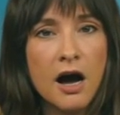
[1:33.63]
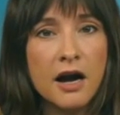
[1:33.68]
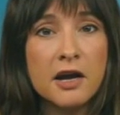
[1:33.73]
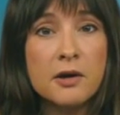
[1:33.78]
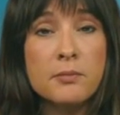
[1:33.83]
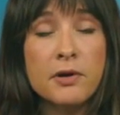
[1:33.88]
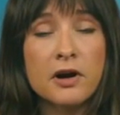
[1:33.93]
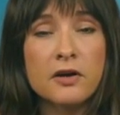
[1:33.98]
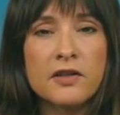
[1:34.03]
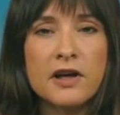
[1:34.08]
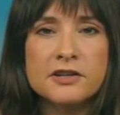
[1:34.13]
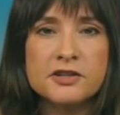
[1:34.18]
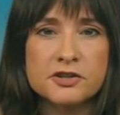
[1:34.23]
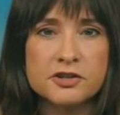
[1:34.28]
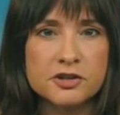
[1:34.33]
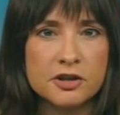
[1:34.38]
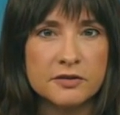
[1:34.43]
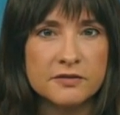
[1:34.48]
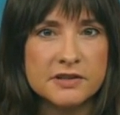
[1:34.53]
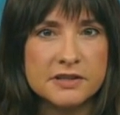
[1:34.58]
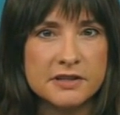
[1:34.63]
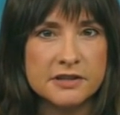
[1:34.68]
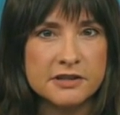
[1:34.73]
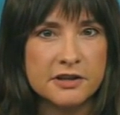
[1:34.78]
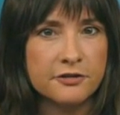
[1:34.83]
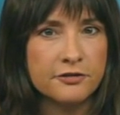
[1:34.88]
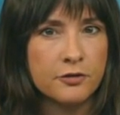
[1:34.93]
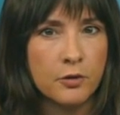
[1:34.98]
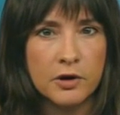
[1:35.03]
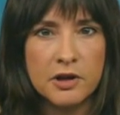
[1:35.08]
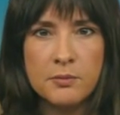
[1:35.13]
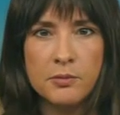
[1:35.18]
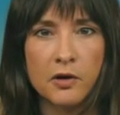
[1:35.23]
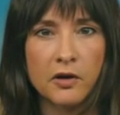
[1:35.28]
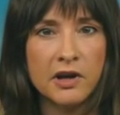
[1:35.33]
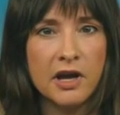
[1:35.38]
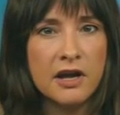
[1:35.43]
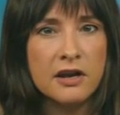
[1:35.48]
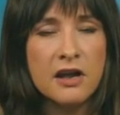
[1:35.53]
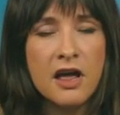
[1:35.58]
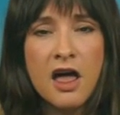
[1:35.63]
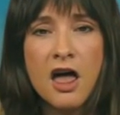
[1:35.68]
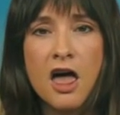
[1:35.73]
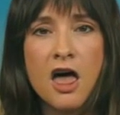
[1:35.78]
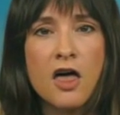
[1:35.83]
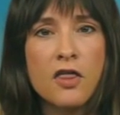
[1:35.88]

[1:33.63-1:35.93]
Compare that to services at $40 billion.